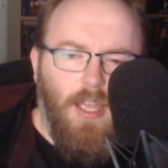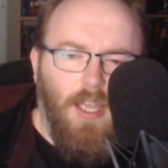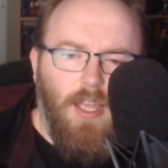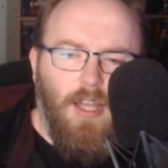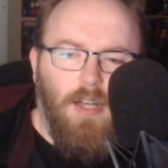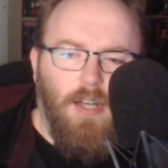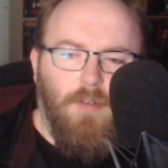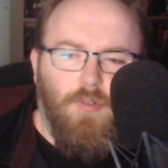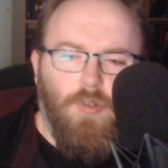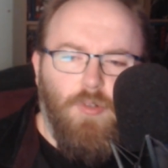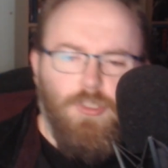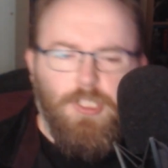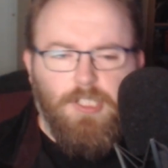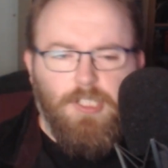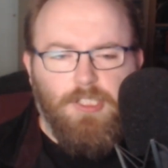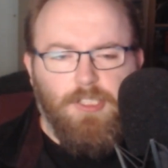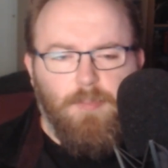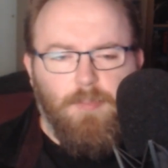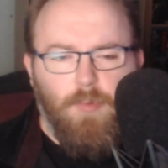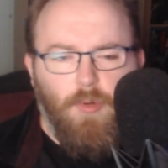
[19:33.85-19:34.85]
And of course you
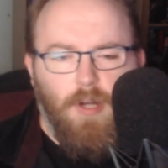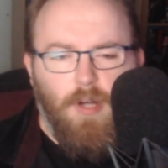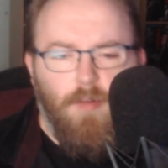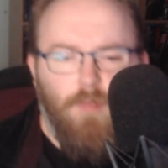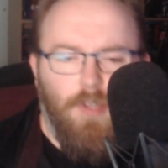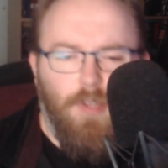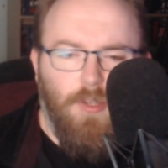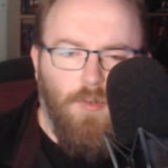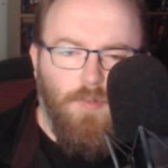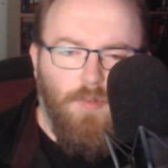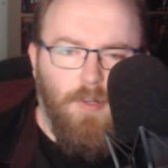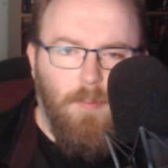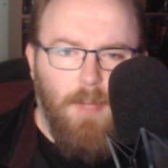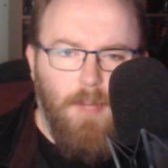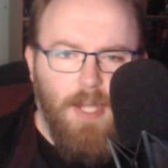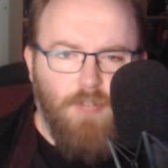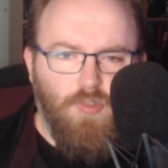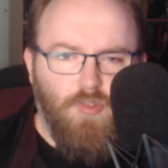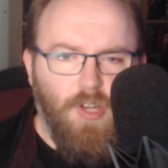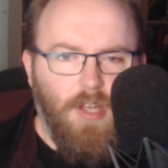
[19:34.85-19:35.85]
can support everything over at
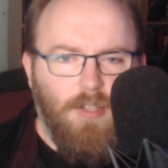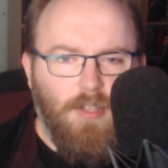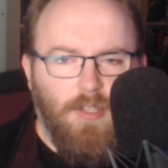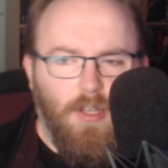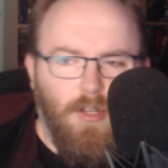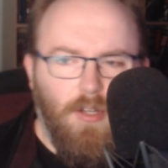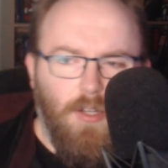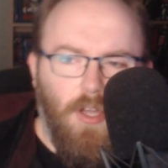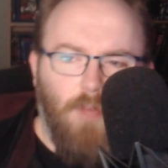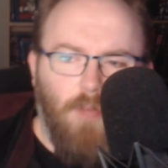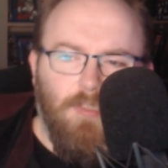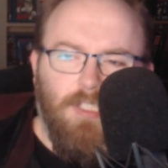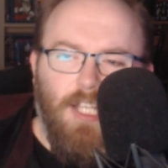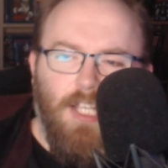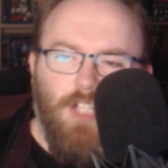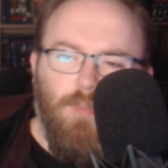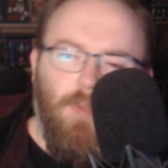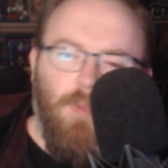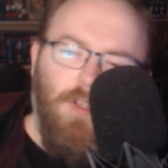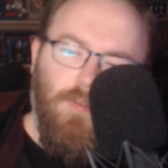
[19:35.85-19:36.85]

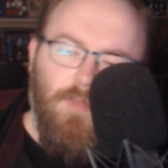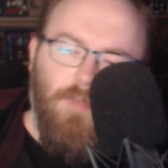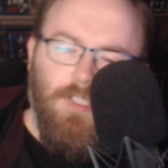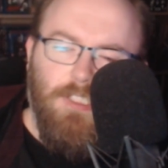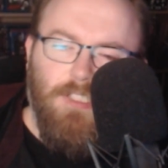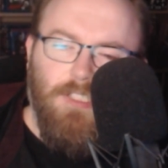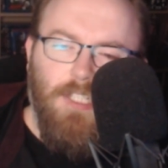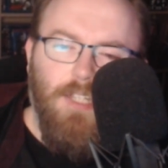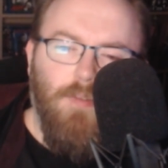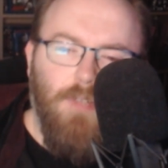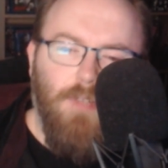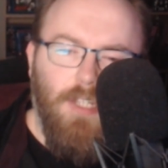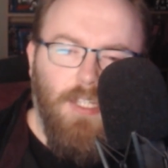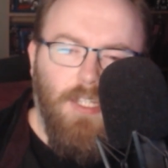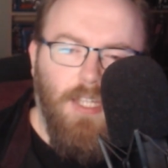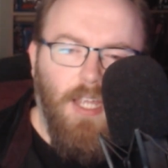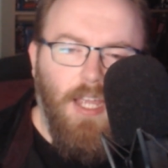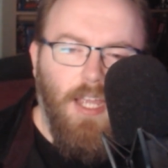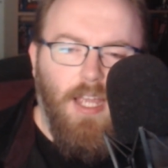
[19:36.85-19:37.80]
patreon.com/mailfuzztv